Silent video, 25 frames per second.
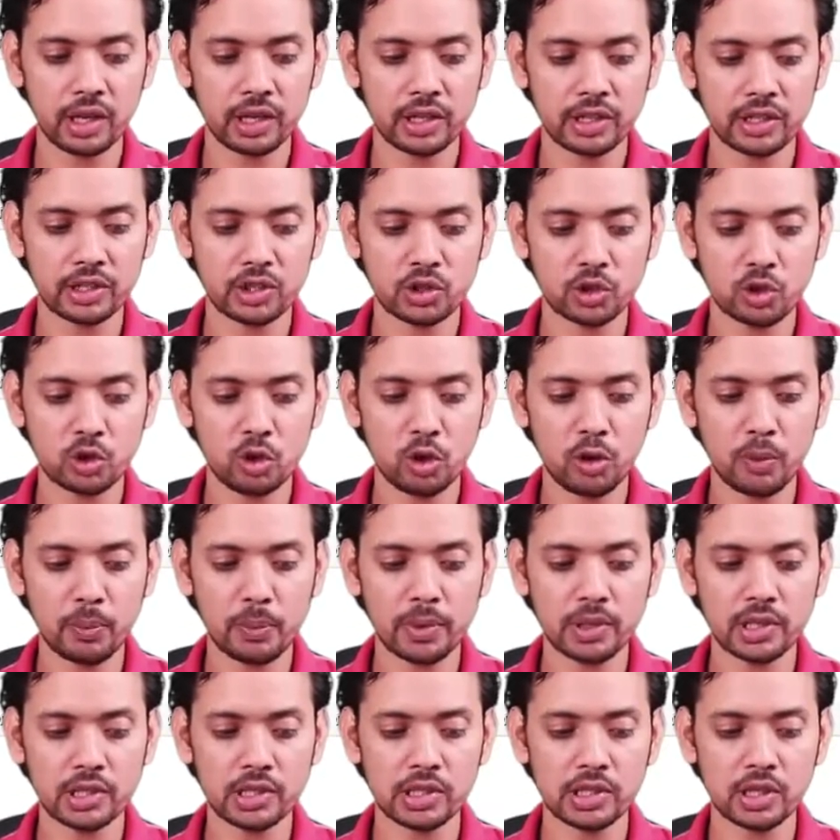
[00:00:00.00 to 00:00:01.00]
Scope
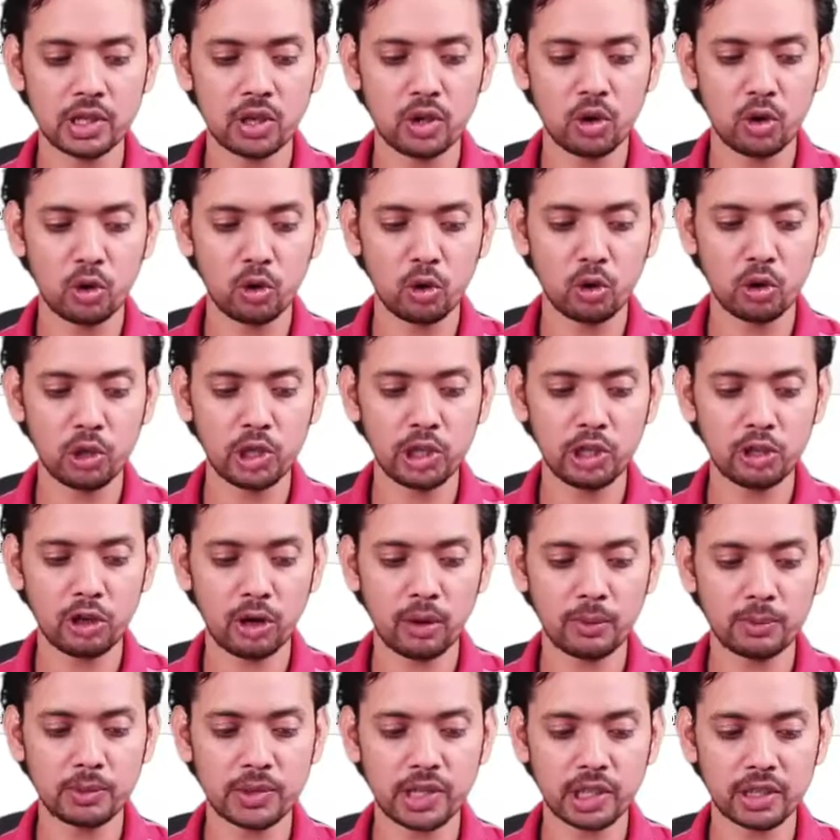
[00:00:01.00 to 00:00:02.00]
is only
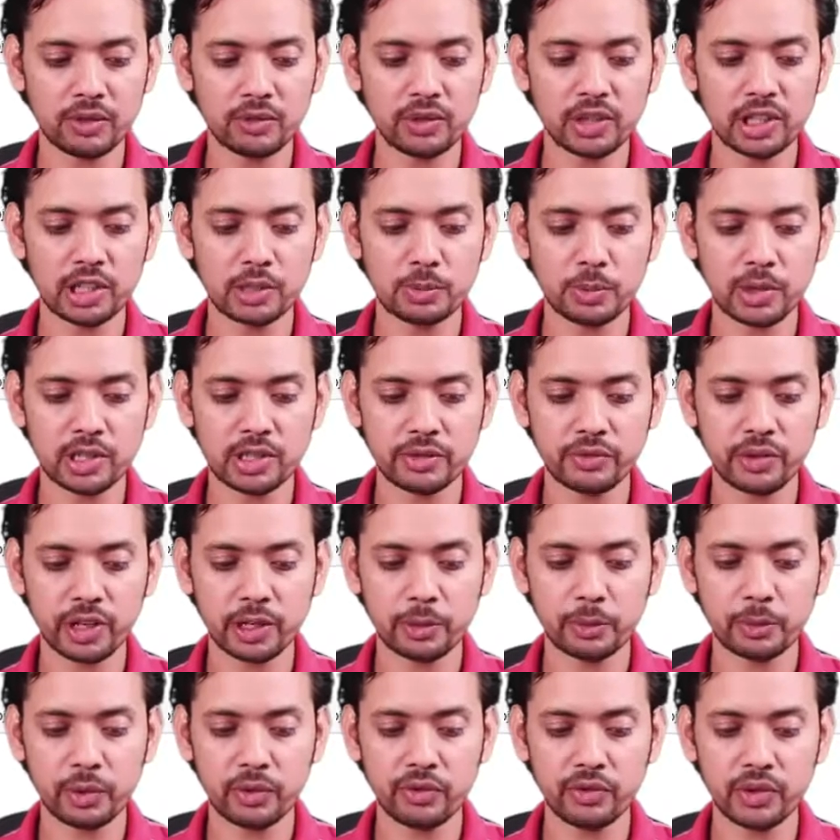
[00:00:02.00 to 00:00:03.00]
object with a
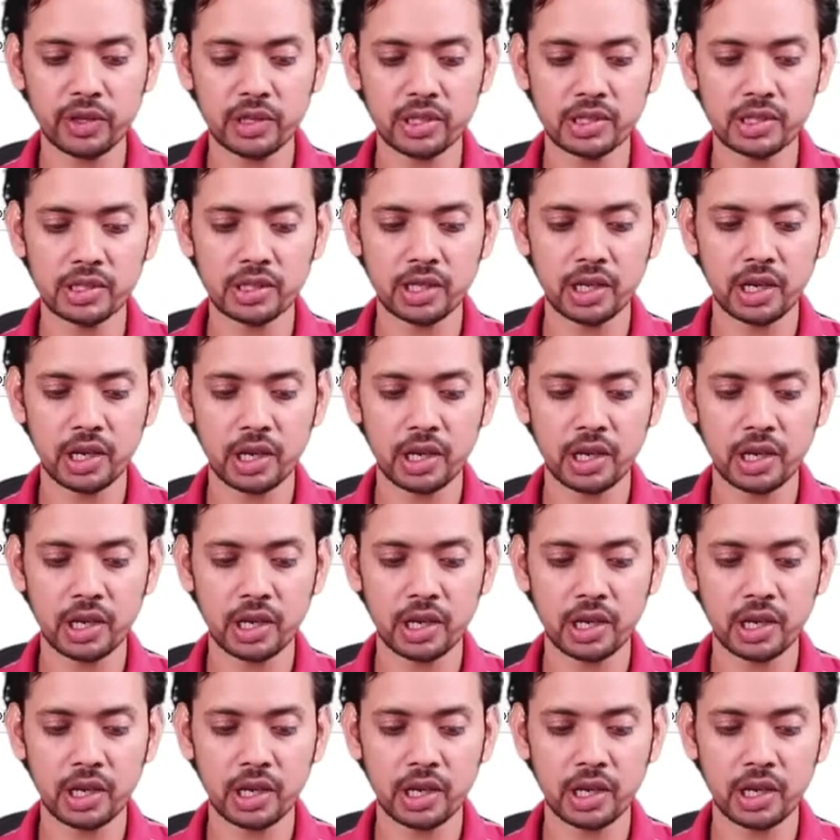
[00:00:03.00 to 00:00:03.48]
specified prefix.